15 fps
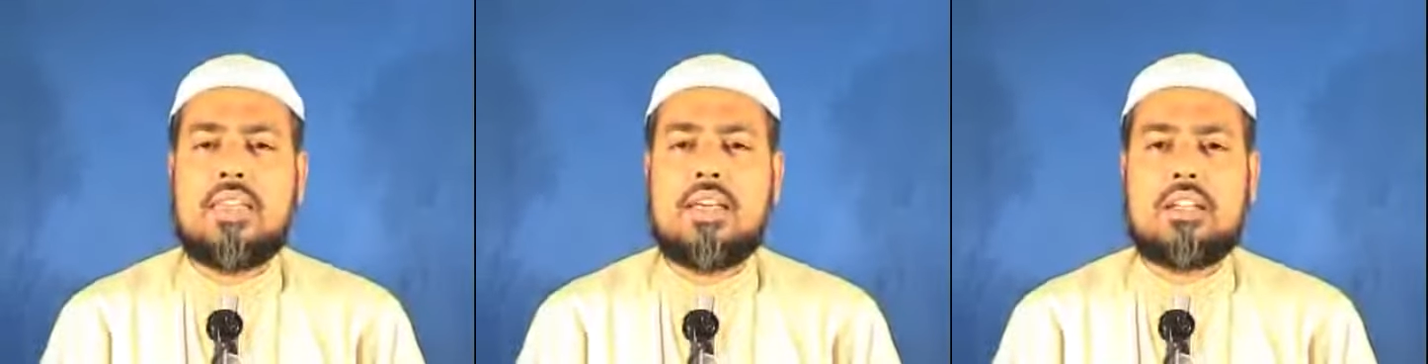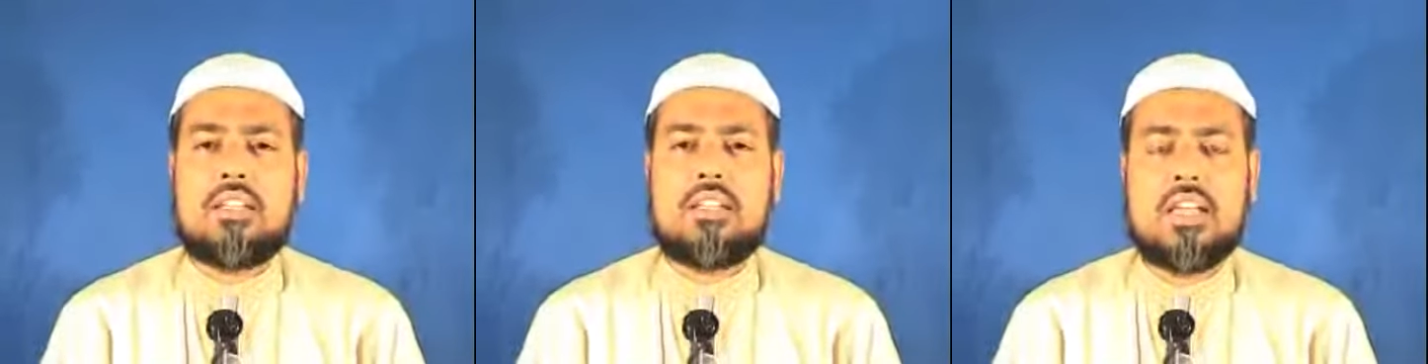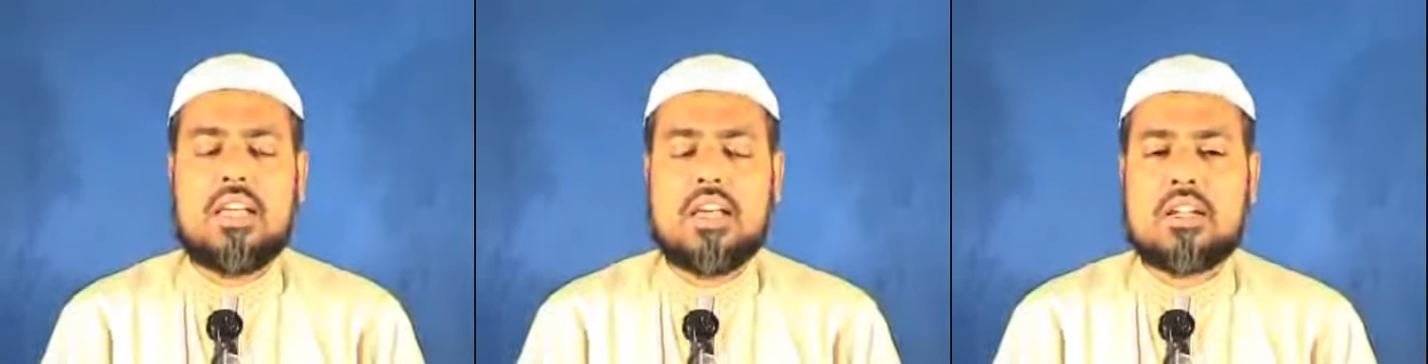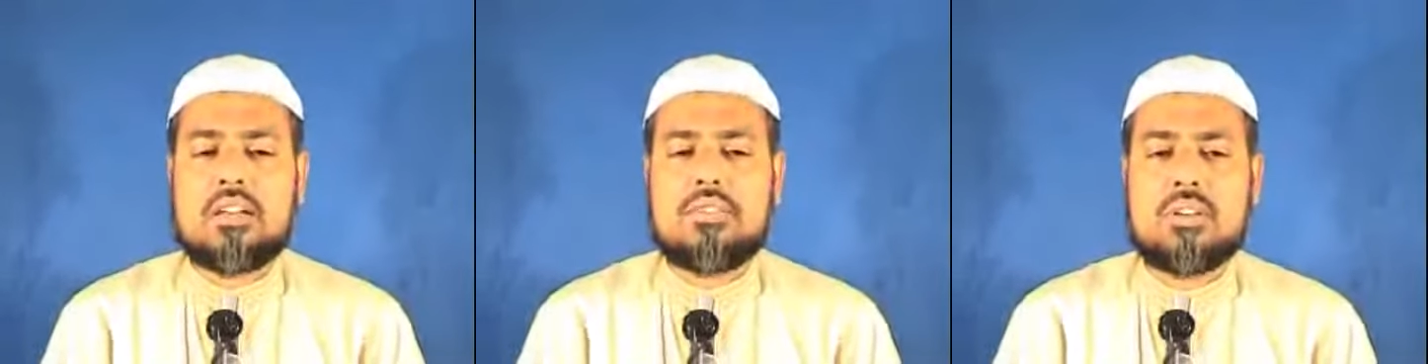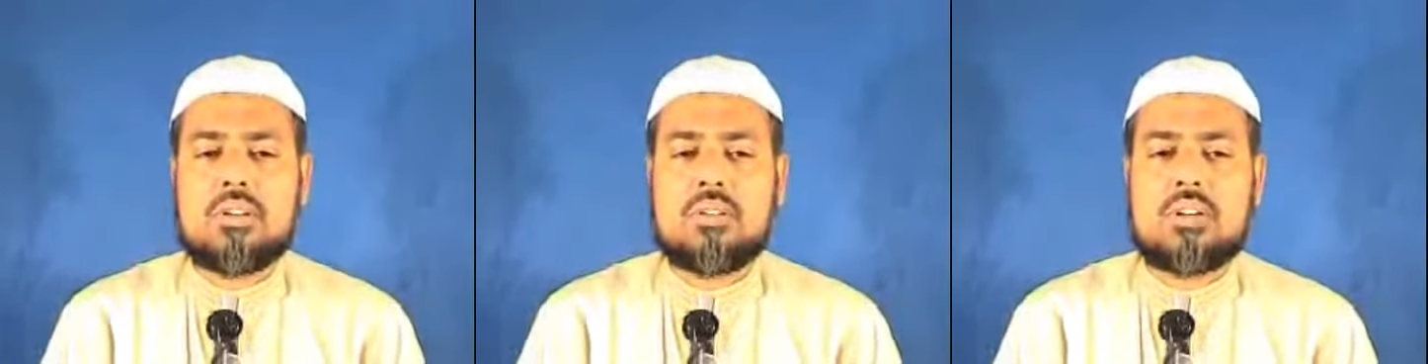at the end
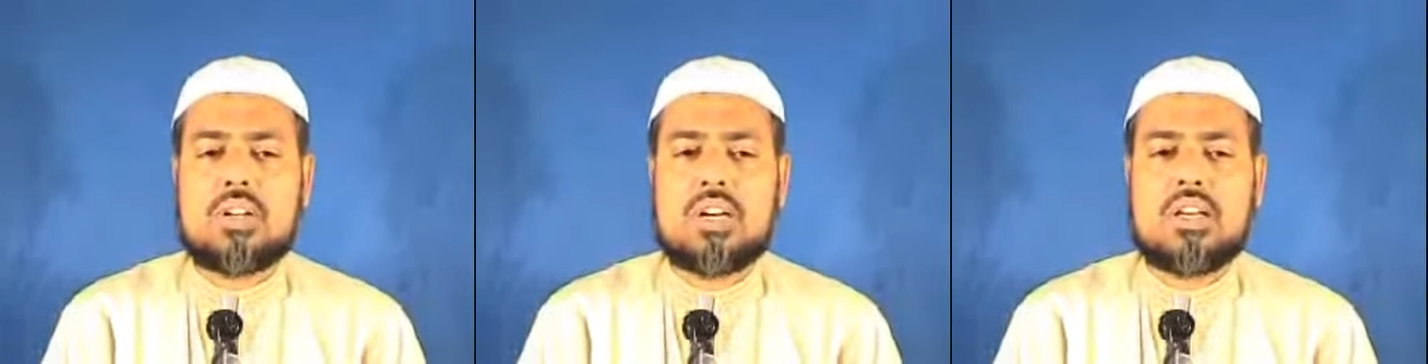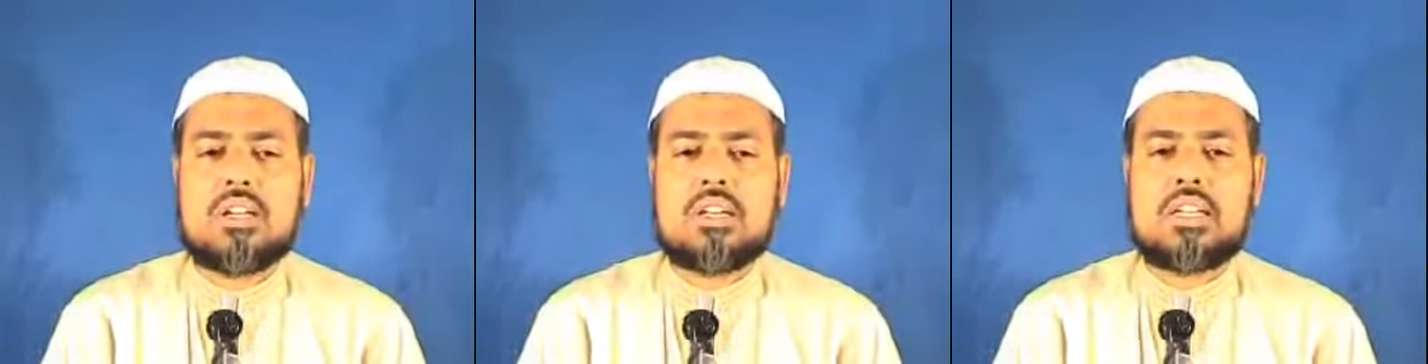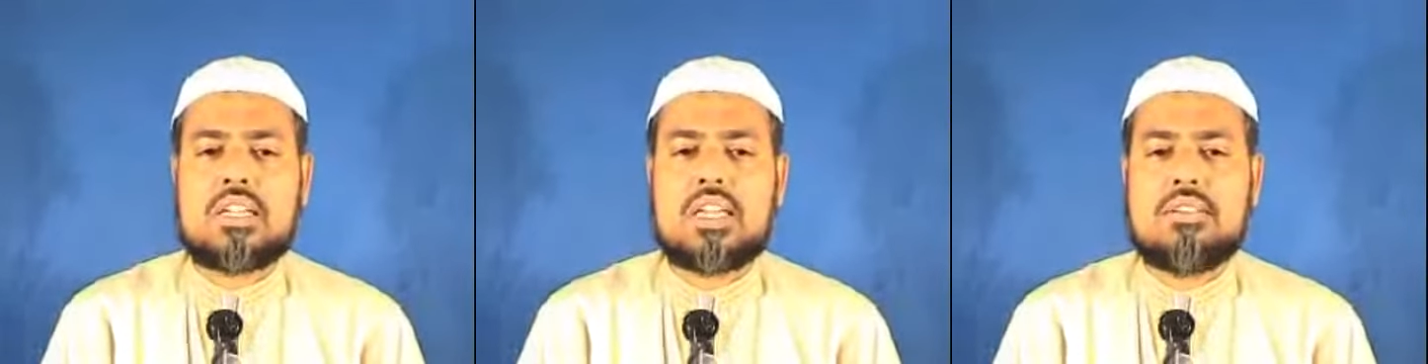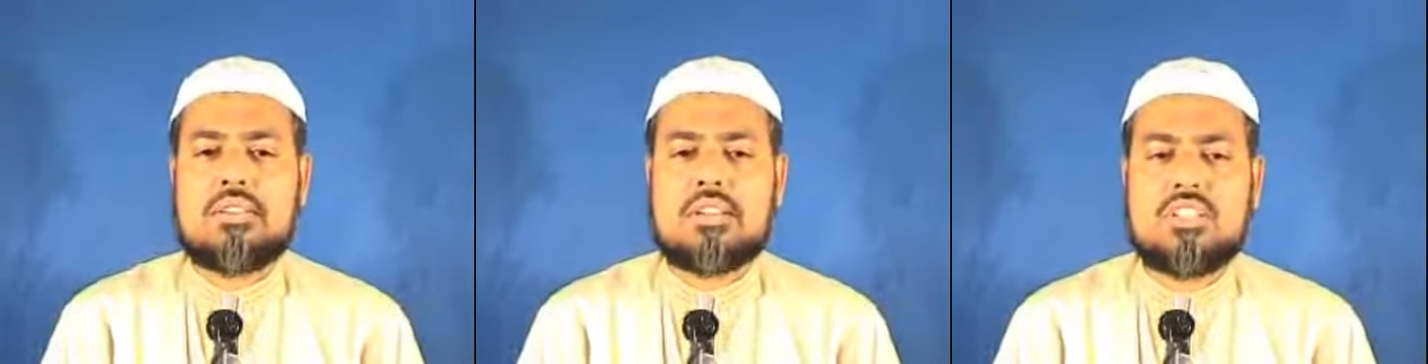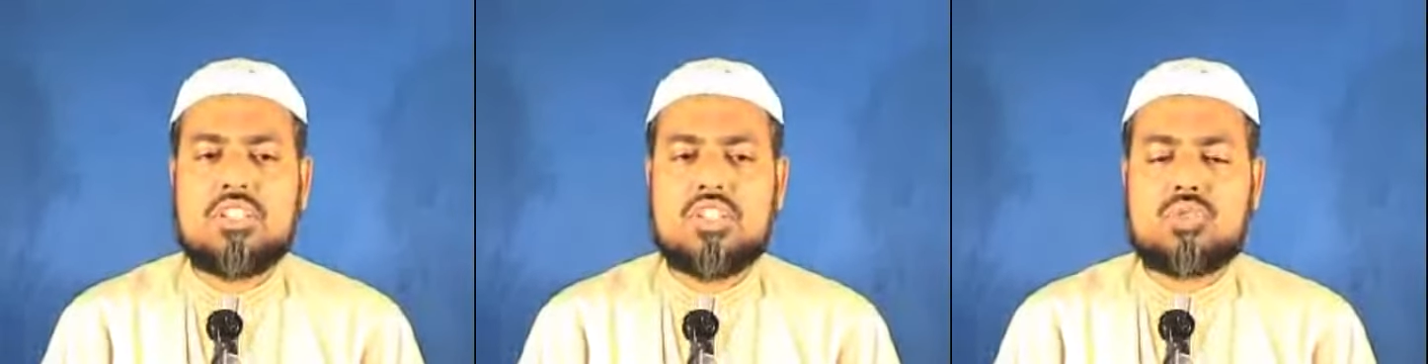of the Quran gave
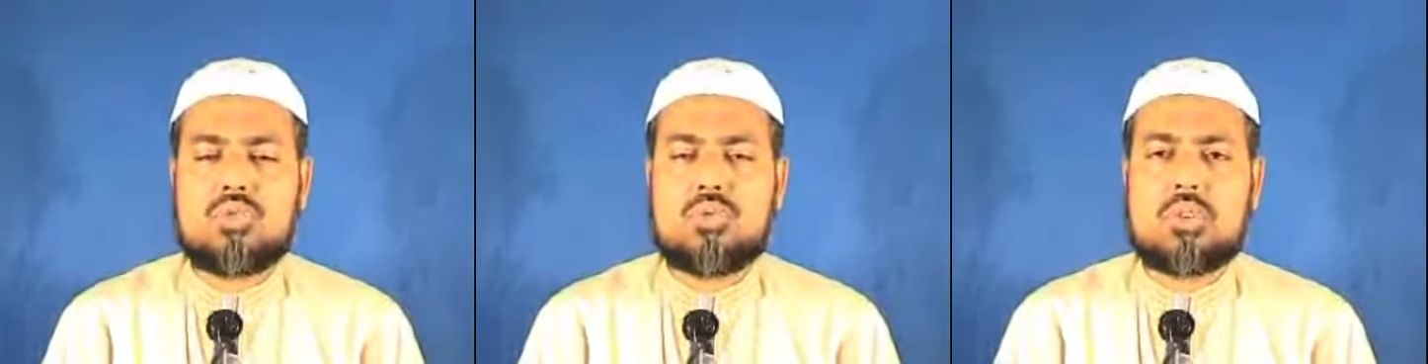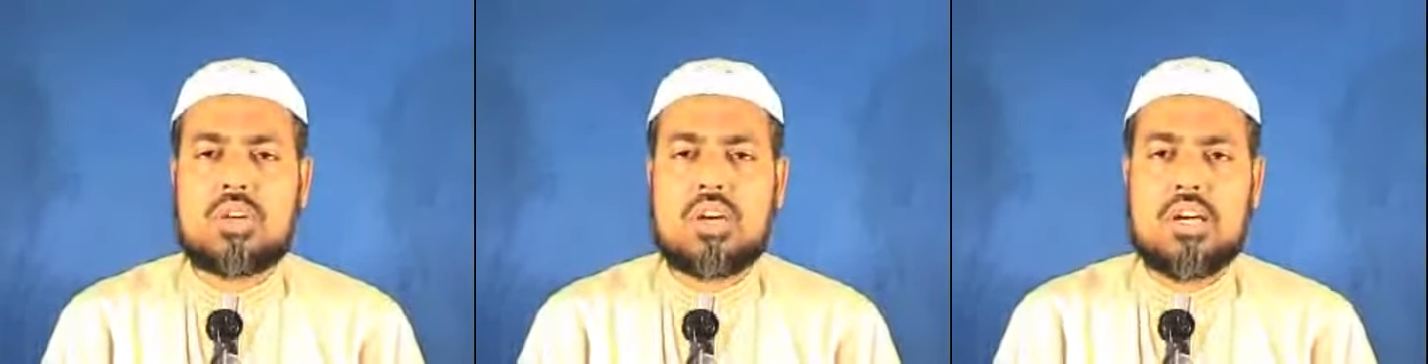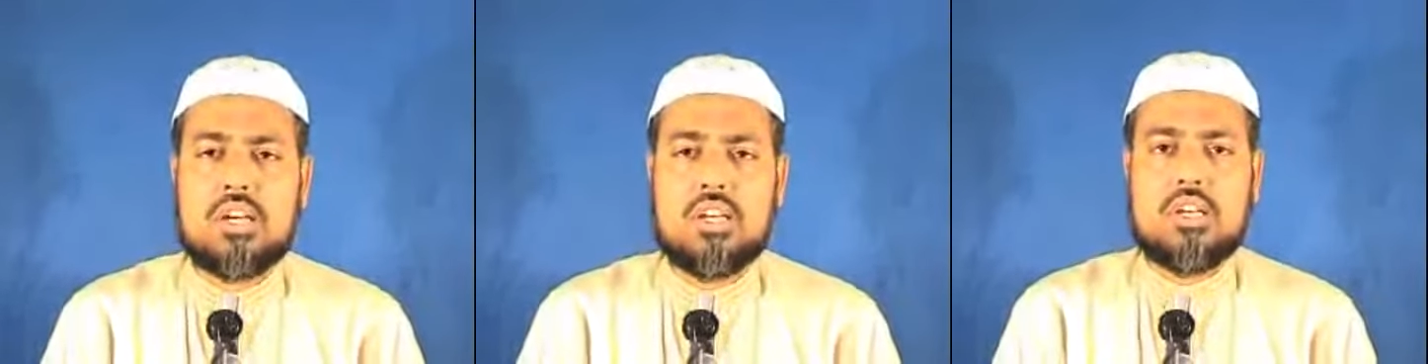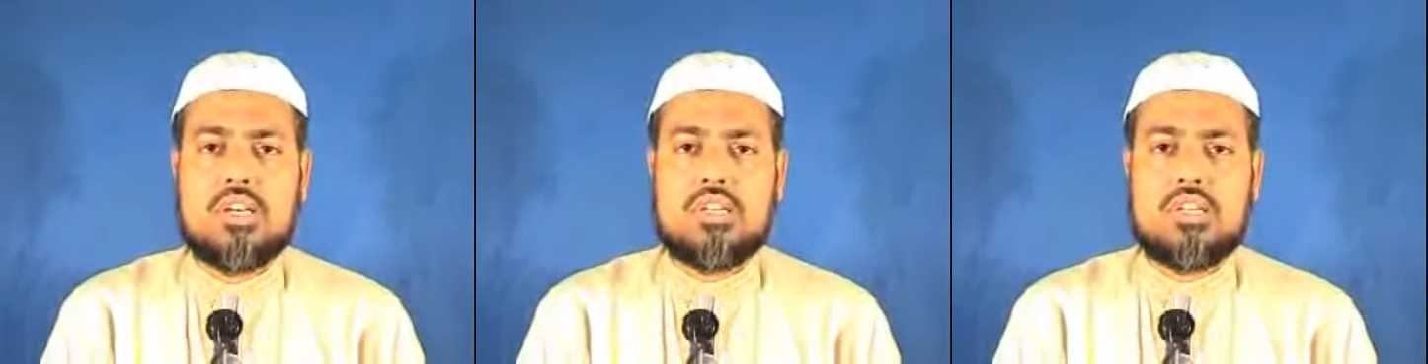us this surah